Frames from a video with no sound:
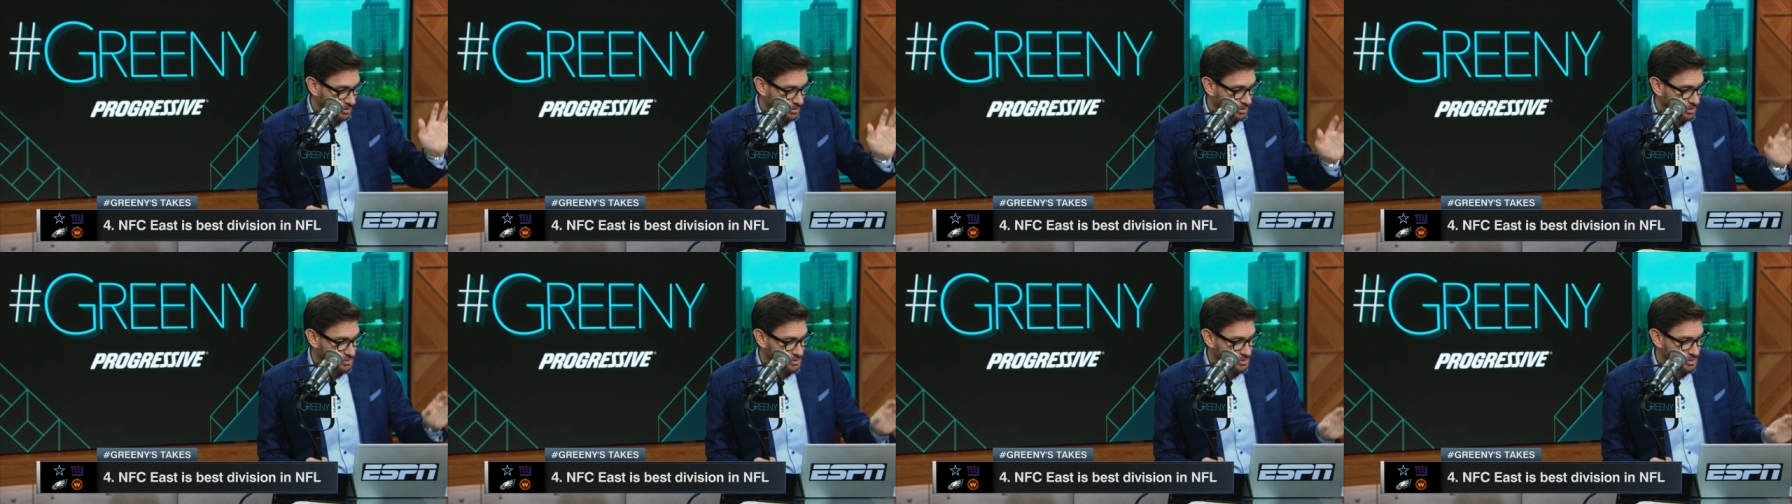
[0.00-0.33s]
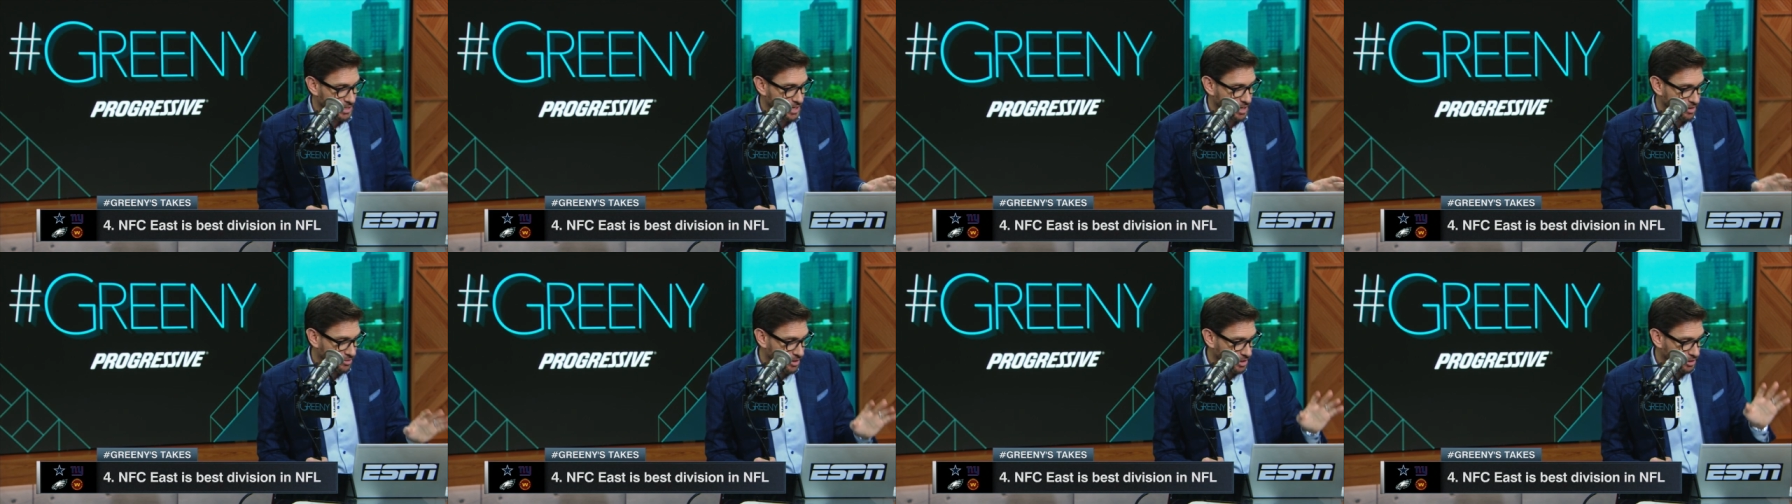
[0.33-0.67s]
Let's see
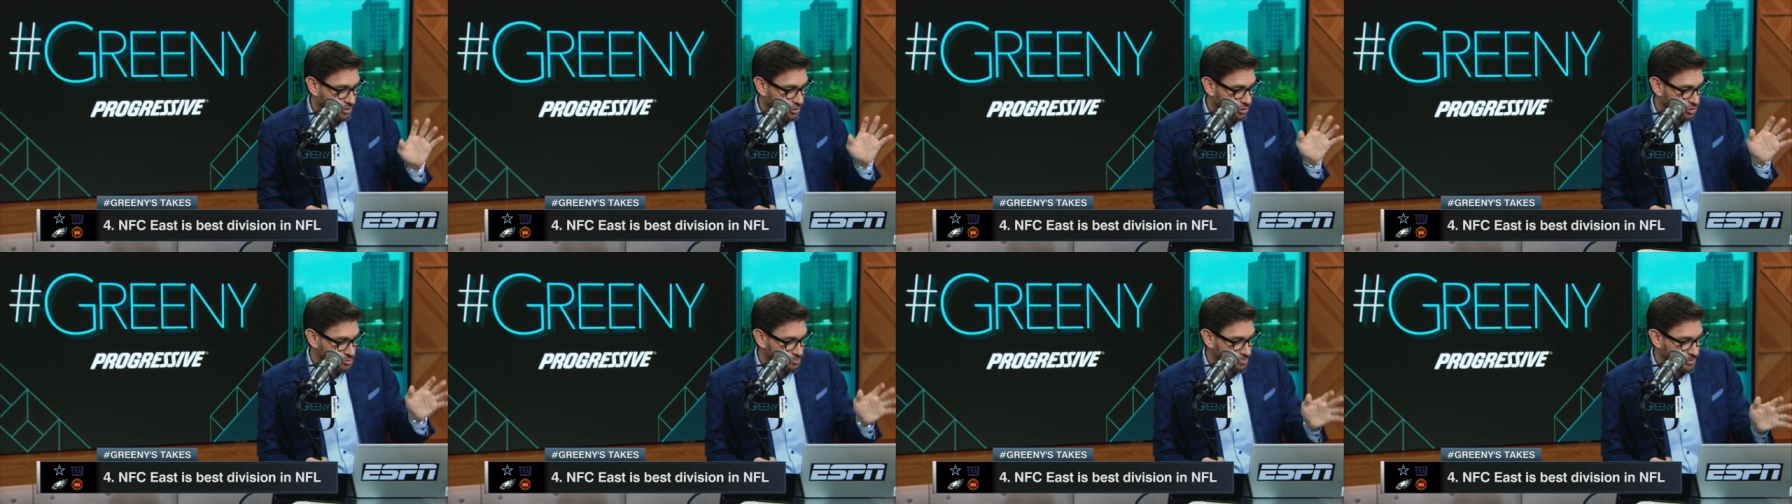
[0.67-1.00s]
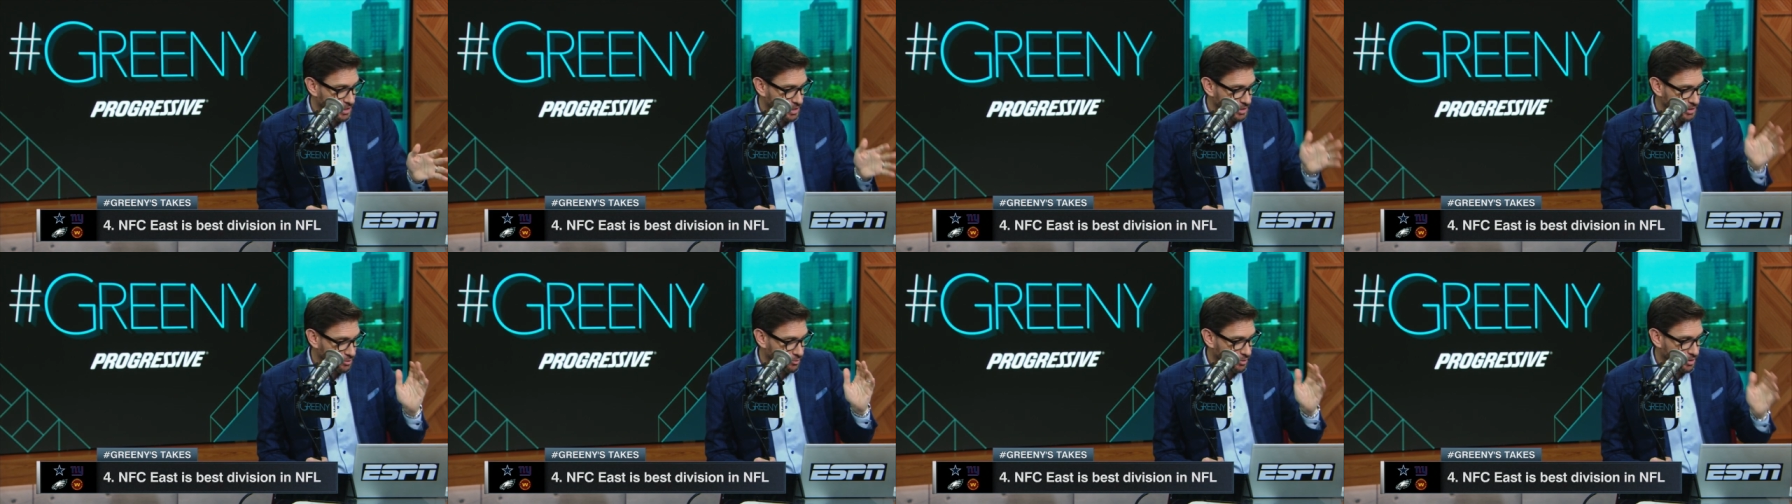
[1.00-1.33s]
how that goes. But
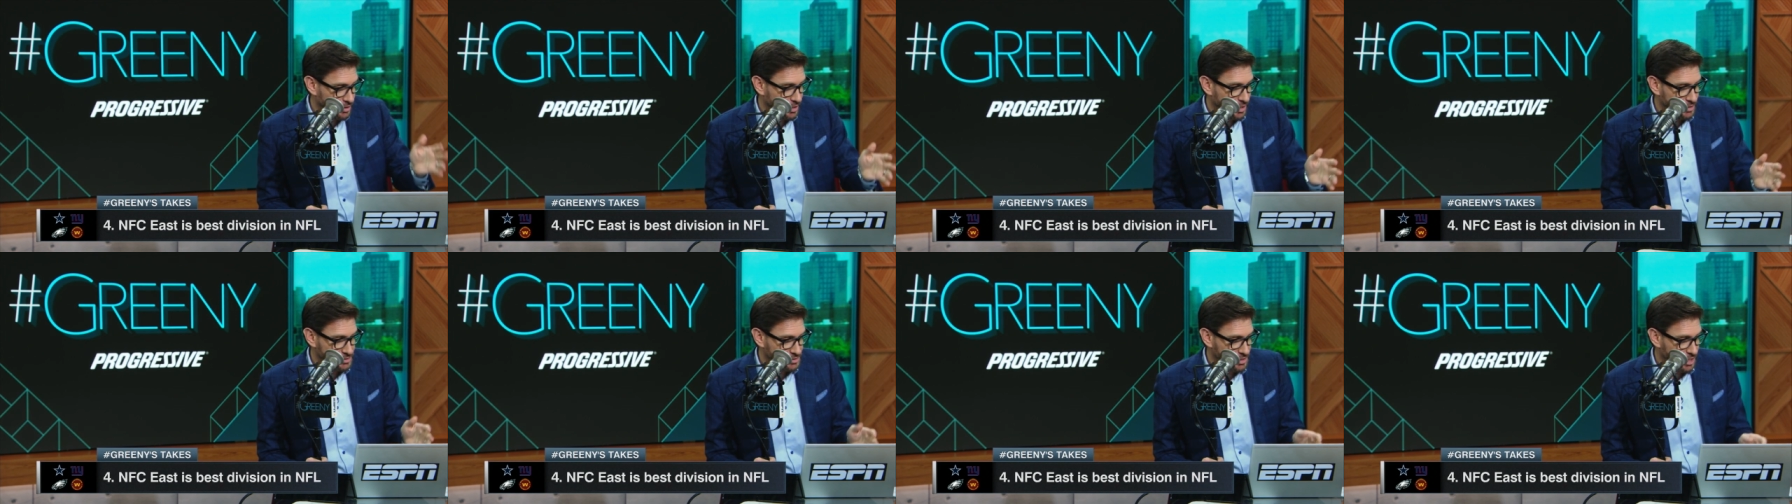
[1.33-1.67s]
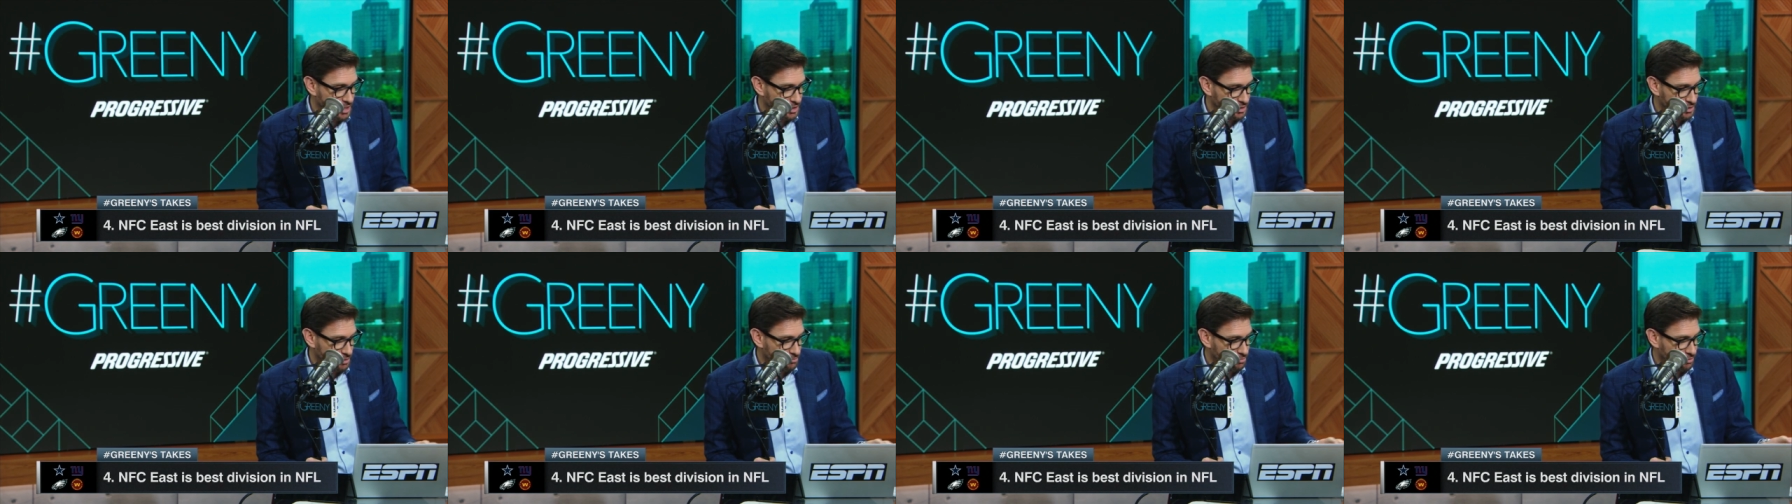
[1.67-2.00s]
anyway, that's
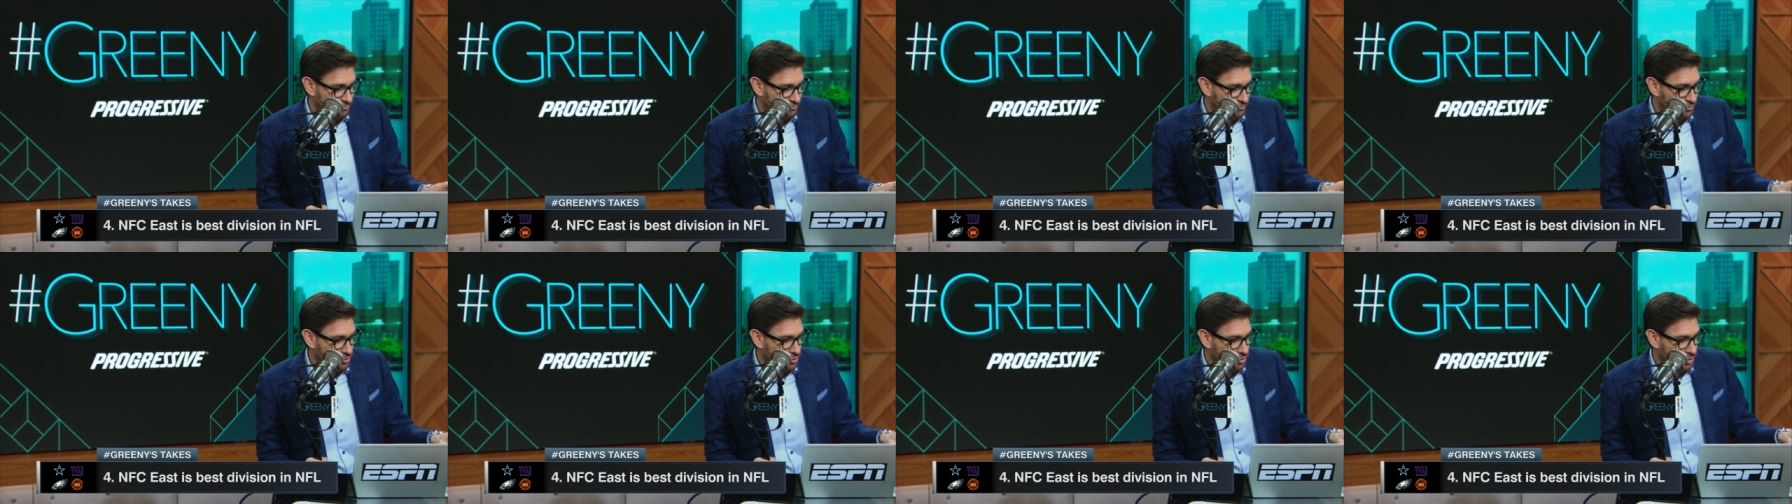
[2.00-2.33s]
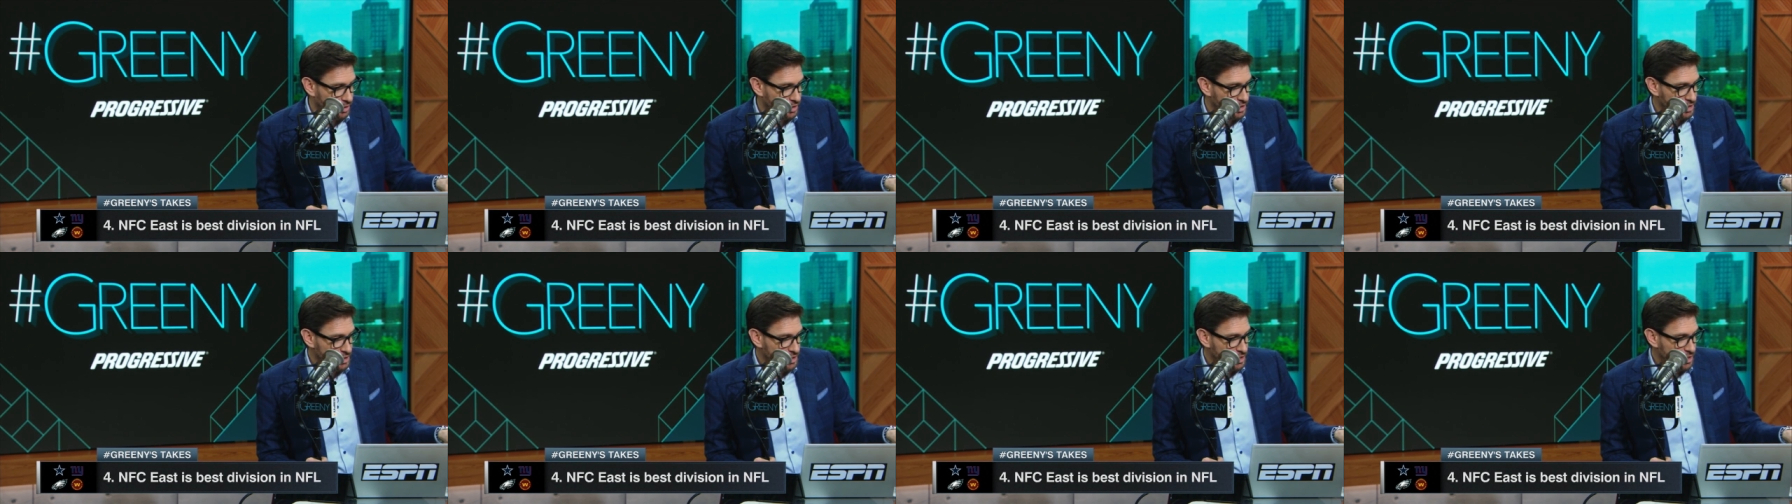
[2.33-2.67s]
take number four.